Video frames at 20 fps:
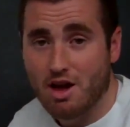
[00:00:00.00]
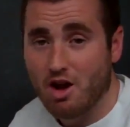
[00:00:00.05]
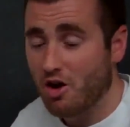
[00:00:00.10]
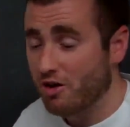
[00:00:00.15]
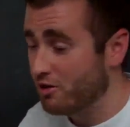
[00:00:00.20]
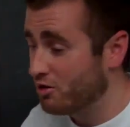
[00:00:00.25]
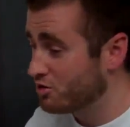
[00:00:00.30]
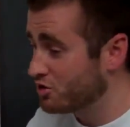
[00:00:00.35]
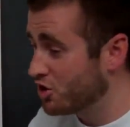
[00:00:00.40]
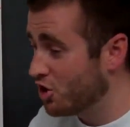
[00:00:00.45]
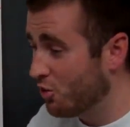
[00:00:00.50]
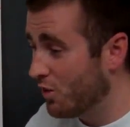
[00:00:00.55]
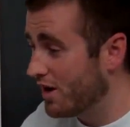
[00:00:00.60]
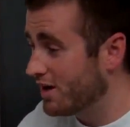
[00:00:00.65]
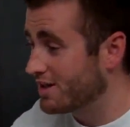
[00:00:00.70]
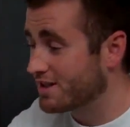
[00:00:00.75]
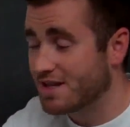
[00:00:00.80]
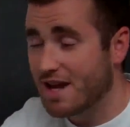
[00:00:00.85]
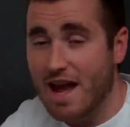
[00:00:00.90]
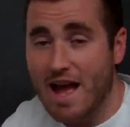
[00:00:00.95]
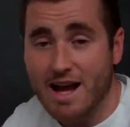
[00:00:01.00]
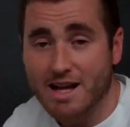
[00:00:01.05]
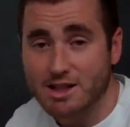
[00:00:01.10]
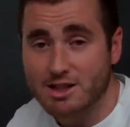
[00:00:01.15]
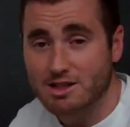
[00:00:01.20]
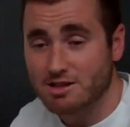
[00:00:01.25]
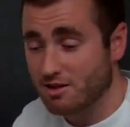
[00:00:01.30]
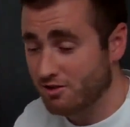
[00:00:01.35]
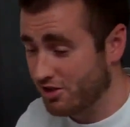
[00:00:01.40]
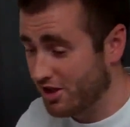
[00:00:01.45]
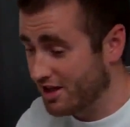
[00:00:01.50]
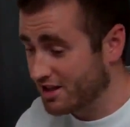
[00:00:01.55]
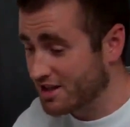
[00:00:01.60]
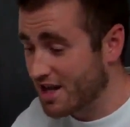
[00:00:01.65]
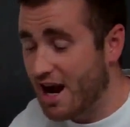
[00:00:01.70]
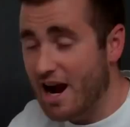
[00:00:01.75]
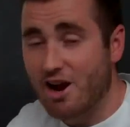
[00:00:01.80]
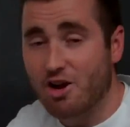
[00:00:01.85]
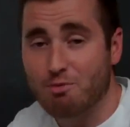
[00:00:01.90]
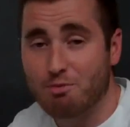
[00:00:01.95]
All right, there was no way to tax the
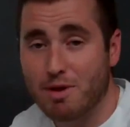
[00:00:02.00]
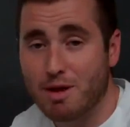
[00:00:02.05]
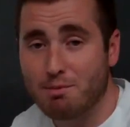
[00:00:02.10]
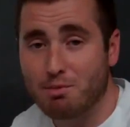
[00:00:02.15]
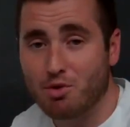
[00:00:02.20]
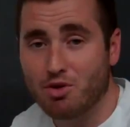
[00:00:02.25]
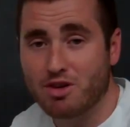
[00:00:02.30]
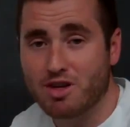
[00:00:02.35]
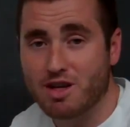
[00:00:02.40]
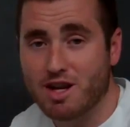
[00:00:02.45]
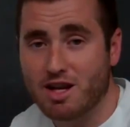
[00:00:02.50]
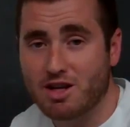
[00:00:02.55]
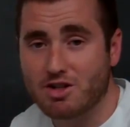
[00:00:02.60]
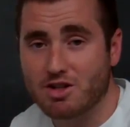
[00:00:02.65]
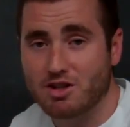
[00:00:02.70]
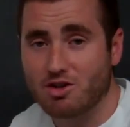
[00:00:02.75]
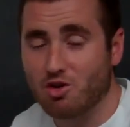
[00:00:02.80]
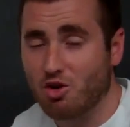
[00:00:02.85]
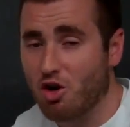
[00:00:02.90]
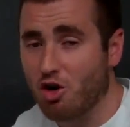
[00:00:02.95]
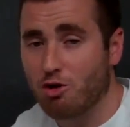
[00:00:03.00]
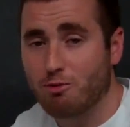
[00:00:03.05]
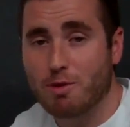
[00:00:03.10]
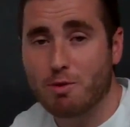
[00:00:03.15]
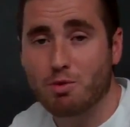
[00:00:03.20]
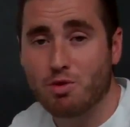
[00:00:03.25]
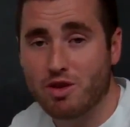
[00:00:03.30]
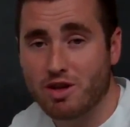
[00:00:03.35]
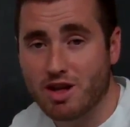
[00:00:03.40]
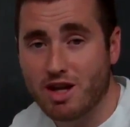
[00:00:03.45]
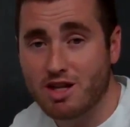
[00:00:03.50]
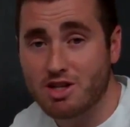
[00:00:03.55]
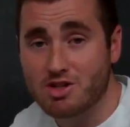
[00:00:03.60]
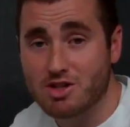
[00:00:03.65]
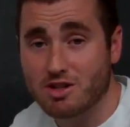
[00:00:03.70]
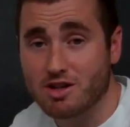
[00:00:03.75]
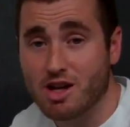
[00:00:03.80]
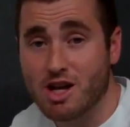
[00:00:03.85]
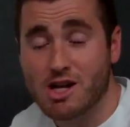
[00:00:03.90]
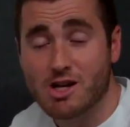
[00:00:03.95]
entire people in the nation or all the people in the
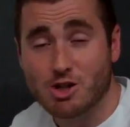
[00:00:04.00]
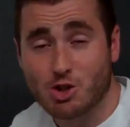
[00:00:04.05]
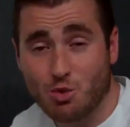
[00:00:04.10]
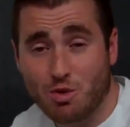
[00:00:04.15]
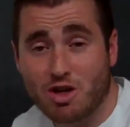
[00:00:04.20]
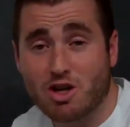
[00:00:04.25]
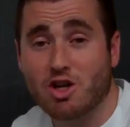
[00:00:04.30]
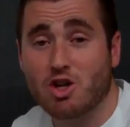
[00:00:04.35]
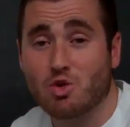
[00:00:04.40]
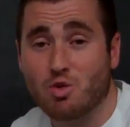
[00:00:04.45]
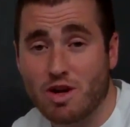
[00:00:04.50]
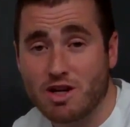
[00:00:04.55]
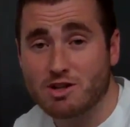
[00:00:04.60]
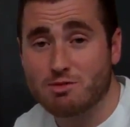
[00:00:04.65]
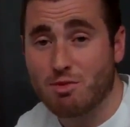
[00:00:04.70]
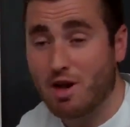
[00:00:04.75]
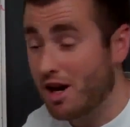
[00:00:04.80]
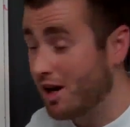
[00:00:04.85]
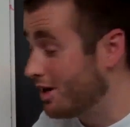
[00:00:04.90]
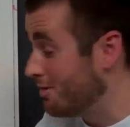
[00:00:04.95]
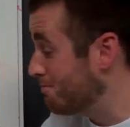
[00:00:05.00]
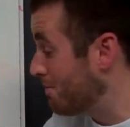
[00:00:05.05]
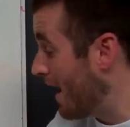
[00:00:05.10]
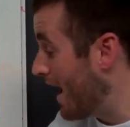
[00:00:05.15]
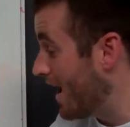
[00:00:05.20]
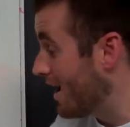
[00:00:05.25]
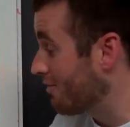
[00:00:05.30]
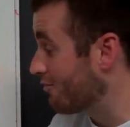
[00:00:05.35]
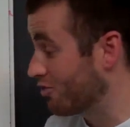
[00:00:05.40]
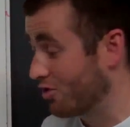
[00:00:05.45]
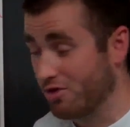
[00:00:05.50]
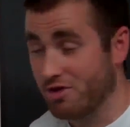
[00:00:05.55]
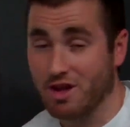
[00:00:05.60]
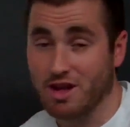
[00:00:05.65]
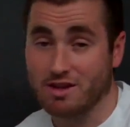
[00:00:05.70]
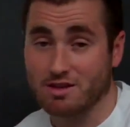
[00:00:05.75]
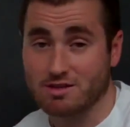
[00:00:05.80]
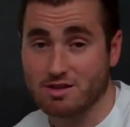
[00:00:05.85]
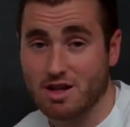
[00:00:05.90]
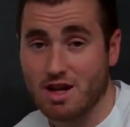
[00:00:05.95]
nation, so we couldn't raise money to pay for
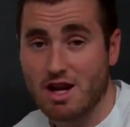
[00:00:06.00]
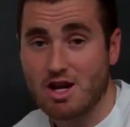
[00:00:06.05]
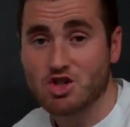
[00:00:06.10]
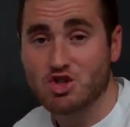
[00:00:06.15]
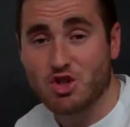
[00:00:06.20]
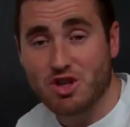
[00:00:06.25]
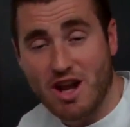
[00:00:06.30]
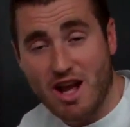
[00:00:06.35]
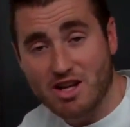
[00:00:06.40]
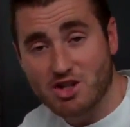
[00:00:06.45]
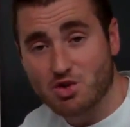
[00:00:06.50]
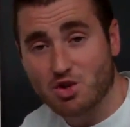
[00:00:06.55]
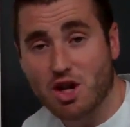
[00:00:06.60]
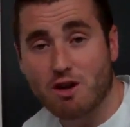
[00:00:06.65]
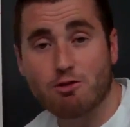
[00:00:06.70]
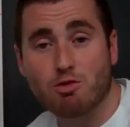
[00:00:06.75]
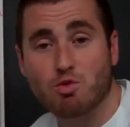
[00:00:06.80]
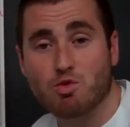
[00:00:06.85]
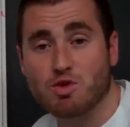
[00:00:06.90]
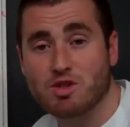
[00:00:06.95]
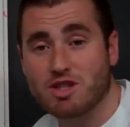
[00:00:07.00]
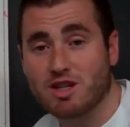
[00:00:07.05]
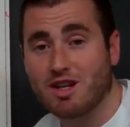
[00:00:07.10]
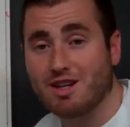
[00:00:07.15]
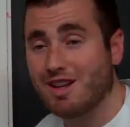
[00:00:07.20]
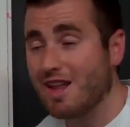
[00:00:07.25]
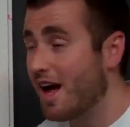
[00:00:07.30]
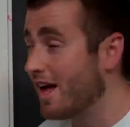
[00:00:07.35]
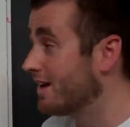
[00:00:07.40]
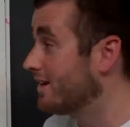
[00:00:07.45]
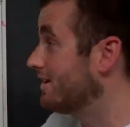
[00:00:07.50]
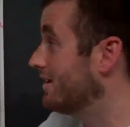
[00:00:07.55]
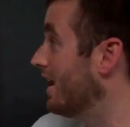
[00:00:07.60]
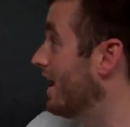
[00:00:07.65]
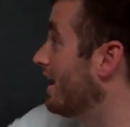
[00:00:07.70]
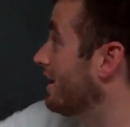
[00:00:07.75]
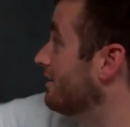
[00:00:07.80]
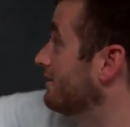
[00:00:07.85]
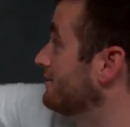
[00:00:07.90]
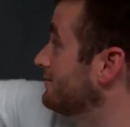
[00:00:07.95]
things. So the national government was in a lot of
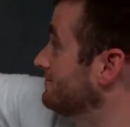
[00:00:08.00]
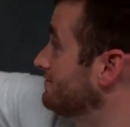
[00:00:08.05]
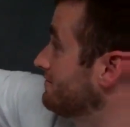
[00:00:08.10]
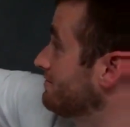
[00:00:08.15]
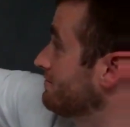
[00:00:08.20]
debt.